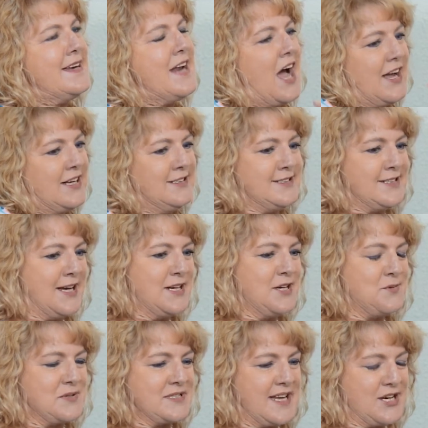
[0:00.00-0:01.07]
hindsight,
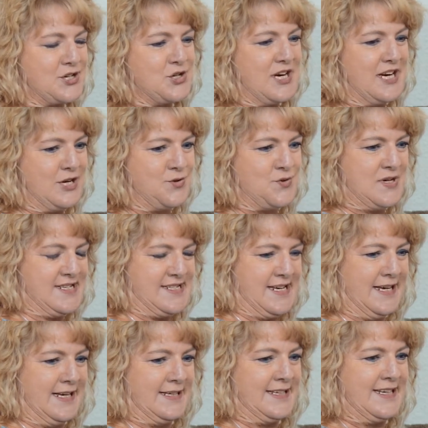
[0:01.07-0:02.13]
it was actually interesting.